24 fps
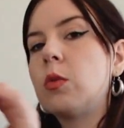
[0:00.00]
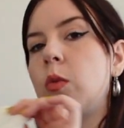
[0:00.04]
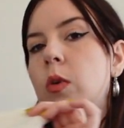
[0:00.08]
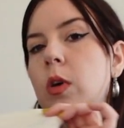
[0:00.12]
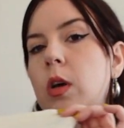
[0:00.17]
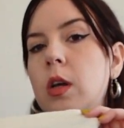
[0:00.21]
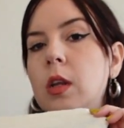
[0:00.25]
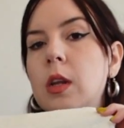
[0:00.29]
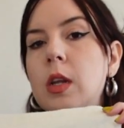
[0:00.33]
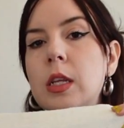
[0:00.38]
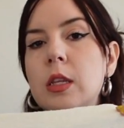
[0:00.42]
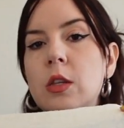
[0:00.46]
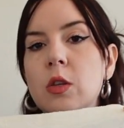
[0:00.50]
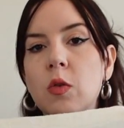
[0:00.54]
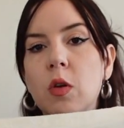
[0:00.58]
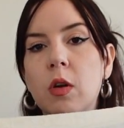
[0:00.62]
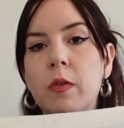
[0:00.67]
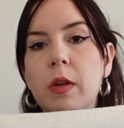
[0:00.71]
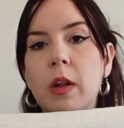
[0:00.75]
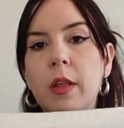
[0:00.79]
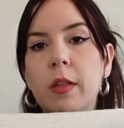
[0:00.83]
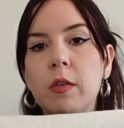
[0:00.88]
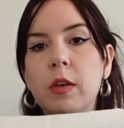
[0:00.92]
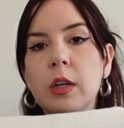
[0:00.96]
one is sort of
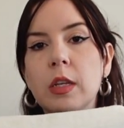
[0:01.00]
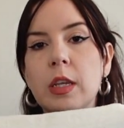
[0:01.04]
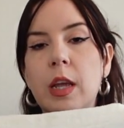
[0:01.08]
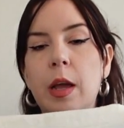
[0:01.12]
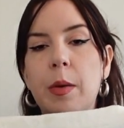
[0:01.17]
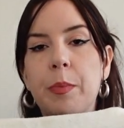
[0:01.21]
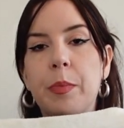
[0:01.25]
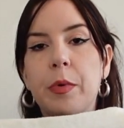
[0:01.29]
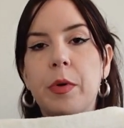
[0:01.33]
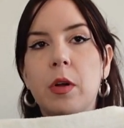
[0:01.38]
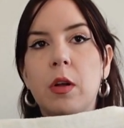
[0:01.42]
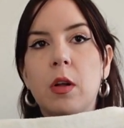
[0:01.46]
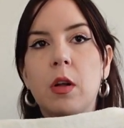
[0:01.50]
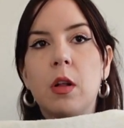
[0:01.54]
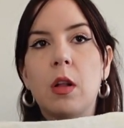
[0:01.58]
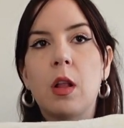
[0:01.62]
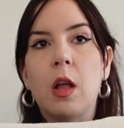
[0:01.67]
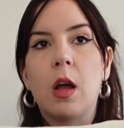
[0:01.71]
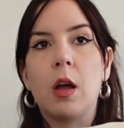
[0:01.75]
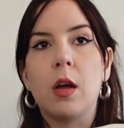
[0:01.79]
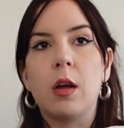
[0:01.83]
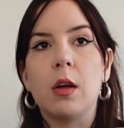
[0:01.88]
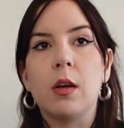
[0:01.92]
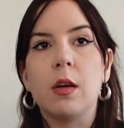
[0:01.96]
another example
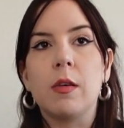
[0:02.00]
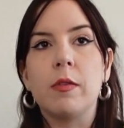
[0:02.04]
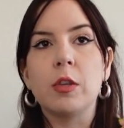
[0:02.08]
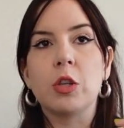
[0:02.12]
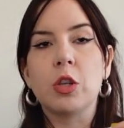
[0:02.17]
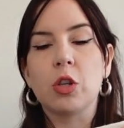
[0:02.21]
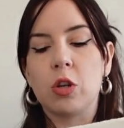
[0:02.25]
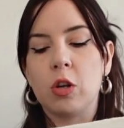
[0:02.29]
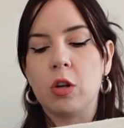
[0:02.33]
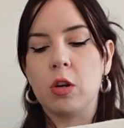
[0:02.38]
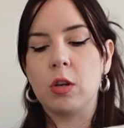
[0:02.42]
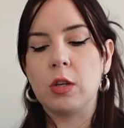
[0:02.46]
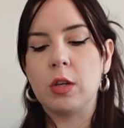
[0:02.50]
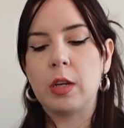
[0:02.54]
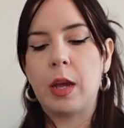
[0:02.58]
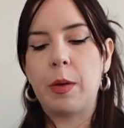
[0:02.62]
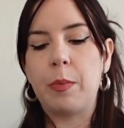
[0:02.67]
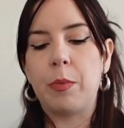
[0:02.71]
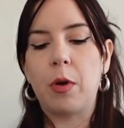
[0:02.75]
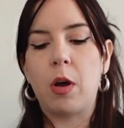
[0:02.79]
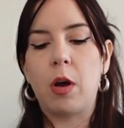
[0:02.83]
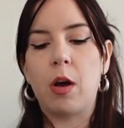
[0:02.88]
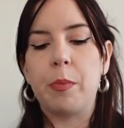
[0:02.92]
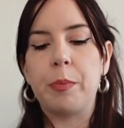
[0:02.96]
of a skirt I
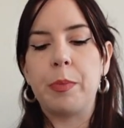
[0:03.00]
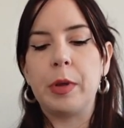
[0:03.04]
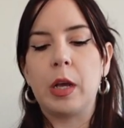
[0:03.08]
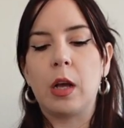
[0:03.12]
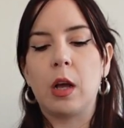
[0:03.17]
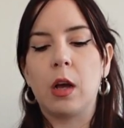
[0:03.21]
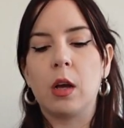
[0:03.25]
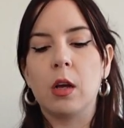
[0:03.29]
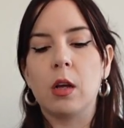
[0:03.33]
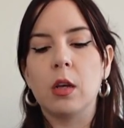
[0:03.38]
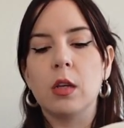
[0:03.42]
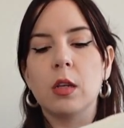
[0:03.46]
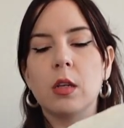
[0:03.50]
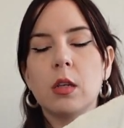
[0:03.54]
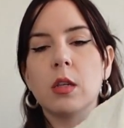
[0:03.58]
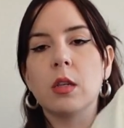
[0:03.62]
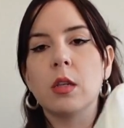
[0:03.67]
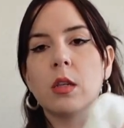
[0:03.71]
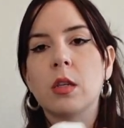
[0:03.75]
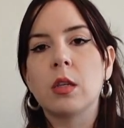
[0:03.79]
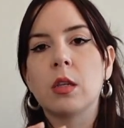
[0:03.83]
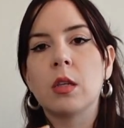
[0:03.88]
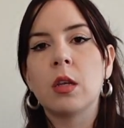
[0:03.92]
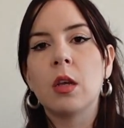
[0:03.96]
bought
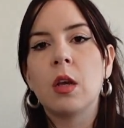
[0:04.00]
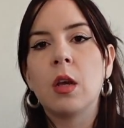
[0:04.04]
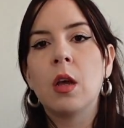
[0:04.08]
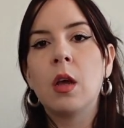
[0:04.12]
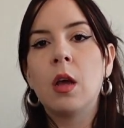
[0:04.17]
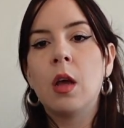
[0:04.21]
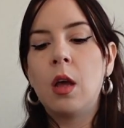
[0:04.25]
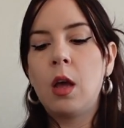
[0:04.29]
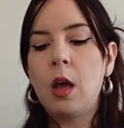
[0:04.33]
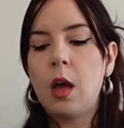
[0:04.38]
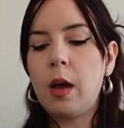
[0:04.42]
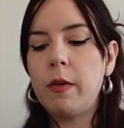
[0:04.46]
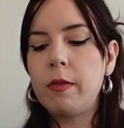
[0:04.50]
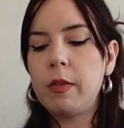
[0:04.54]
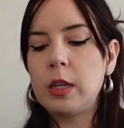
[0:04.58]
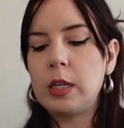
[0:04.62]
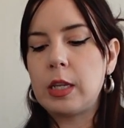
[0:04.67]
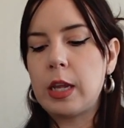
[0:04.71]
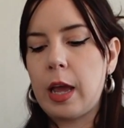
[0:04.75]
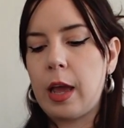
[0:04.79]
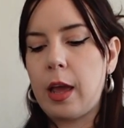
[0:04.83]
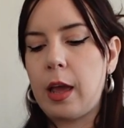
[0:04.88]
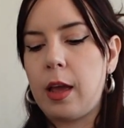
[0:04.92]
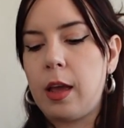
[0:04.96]
because of the
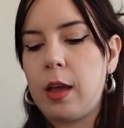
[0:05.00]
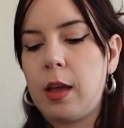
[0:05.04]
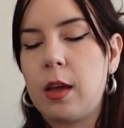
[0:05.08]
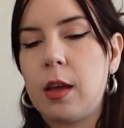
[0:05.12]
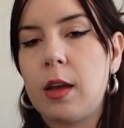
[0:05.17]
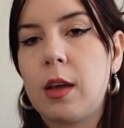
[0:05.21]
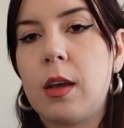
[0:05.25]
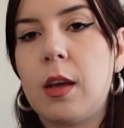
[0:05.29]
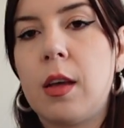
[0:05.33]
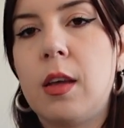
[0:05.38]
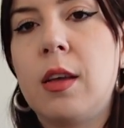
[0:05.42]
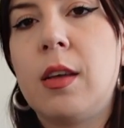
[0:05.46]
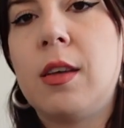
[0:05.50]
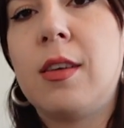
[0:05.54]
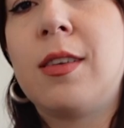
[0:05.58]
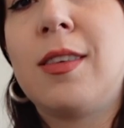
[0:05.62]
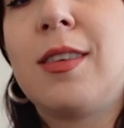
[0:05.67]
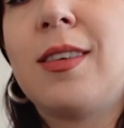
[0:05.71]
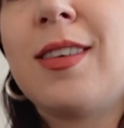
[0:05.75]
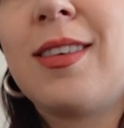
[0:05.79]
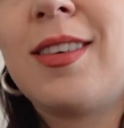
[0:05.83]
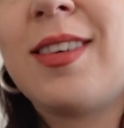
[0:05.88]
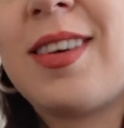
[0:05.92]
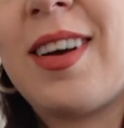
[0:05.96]
tag.
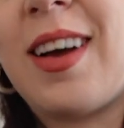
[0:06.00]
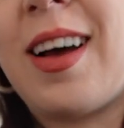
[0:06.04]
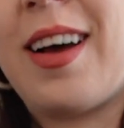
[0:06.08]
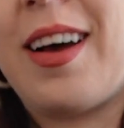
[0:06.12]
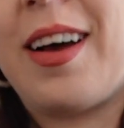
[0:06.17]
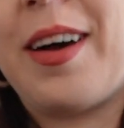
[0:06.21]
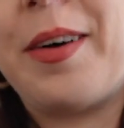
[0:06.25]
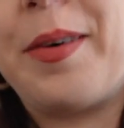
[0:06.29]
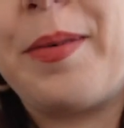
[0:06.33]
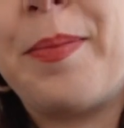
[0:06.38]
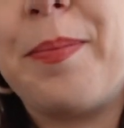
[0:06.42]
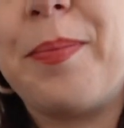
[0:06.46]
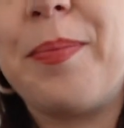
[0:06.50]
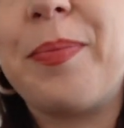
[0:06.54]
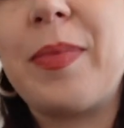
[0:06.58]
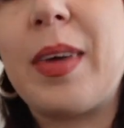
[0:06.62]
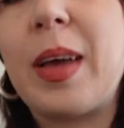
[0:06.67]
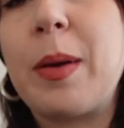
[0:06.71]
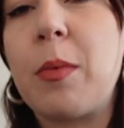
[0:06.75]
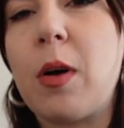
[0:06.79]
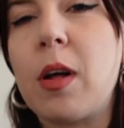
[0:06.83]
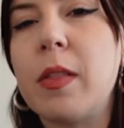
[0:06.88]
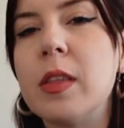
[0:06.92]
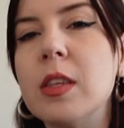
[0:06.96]
I
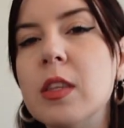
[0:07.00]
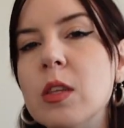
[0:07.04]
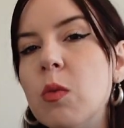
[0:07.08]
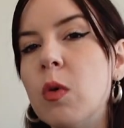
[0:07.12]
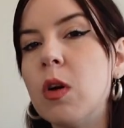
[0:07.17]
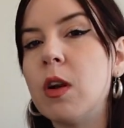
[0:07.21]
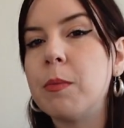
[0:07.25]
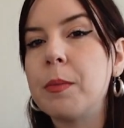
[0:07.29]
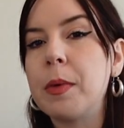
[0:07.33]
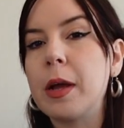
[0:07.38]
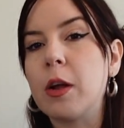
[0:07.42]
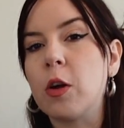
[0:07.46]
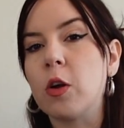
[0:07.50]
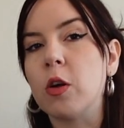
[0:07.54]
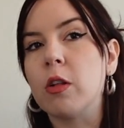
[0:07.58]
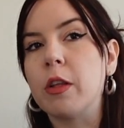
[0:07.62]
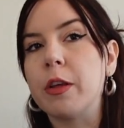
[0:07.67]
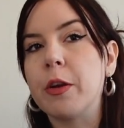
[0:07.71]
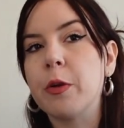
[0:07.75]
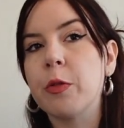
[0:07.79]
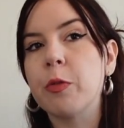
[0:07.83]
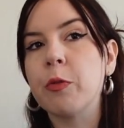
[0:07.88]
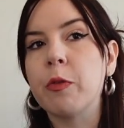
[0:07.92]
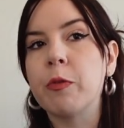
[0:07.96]
bought this in one of my
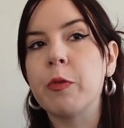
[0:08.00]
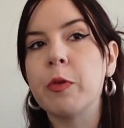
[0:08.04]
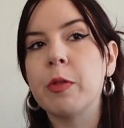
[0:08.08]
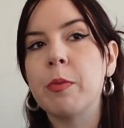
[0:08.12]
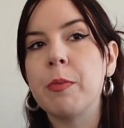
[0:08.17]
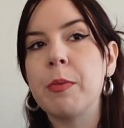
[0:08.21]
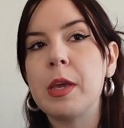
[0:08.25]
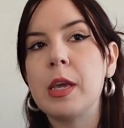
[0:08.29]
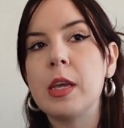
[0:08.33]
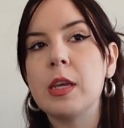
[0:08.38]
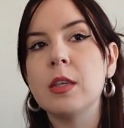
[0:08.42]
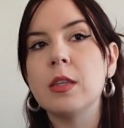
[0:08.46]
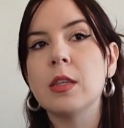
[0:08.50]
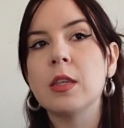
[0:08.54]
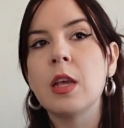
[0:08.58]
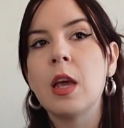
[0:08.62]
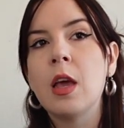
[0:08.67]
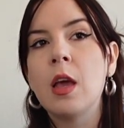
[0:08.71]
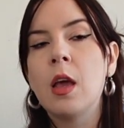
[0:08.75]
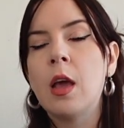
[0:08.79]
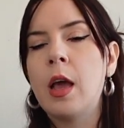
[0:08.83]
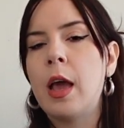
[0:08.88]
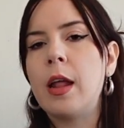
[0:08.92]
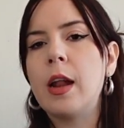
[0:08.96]
earlier Thrift With Me's
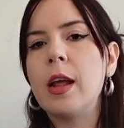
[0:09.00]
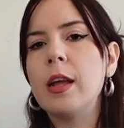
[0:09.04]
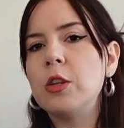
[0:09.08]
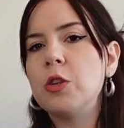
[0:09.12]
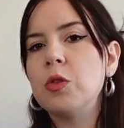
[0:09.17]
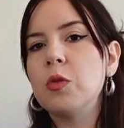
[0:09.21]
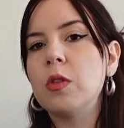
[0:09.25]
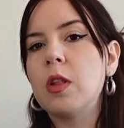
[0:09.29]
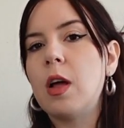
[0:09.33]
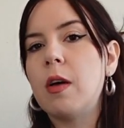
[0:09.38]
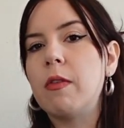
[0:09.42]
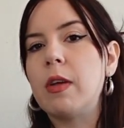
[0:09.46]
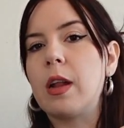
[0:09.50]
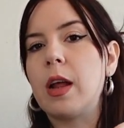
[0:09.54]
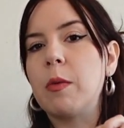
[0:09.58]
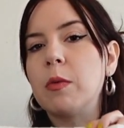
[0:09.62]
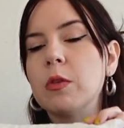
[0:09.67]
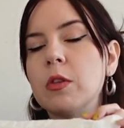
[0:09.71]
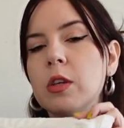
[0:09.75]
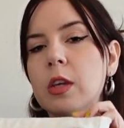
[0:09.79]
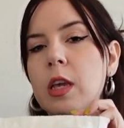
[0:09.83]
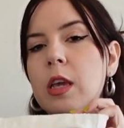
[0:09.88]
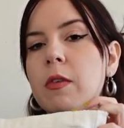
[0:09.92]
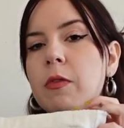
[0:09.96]
and I do love it. I
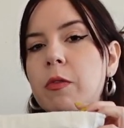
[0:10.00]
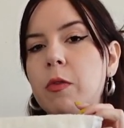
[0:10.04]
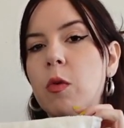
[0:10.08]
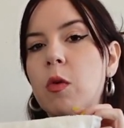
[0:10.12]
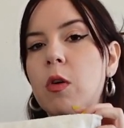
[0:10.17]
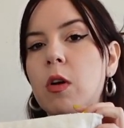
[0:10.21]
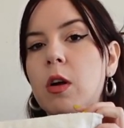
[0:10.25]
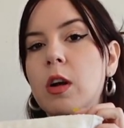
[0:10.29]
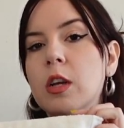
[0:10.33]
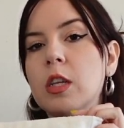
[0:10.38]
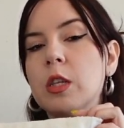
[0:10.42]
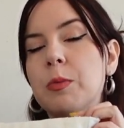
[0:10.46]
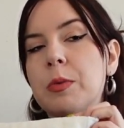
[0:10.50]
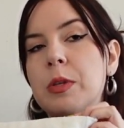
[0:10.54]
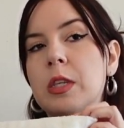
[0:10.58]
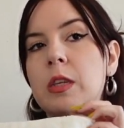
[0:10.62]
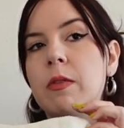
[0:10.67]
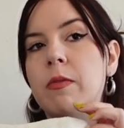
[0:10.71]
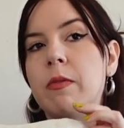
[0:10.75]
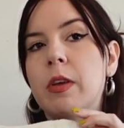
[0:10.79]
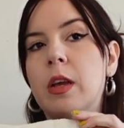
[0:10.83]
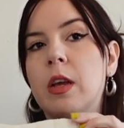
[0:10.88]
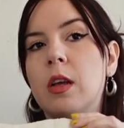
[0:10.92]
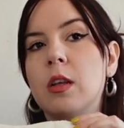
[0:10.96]
was looking for a
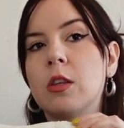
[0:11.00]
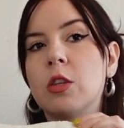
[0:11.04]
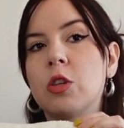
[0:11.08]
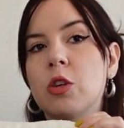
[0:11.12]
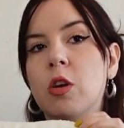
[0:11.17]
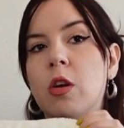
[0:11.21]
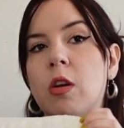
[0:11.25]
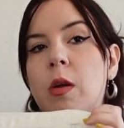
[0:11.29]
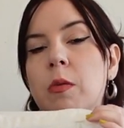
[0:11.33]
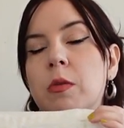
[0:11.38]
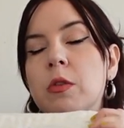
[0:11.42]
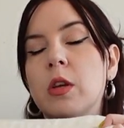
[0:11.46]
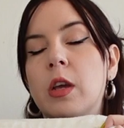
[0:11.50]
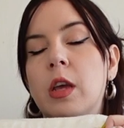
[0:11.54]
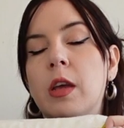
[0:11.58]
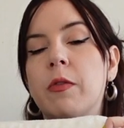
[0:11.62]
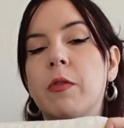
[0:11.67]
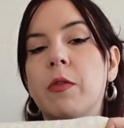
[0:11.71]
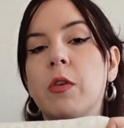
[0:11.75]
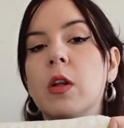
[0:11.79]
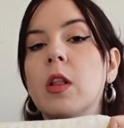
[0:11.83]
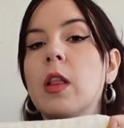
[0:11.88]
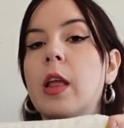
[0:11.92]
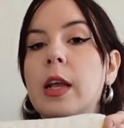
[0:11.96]
specific skirt. I was looking
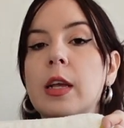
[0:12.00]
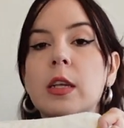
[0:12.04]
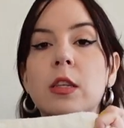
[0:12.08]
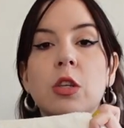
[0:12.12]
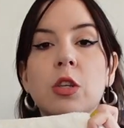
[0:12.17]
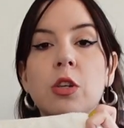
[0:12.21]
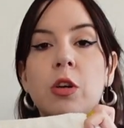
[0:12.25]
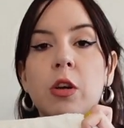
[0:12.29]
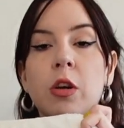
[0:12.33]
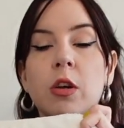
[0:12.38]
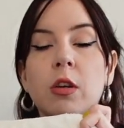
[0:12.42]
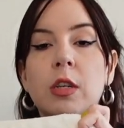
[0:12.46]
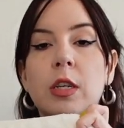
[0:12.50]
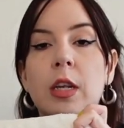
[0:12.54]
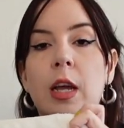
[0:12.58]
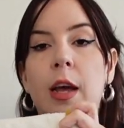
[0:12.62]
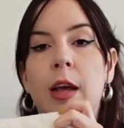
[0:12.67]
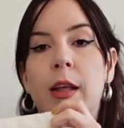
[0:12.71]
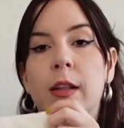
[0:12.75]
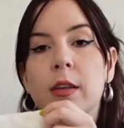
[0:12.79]
for a lace skirt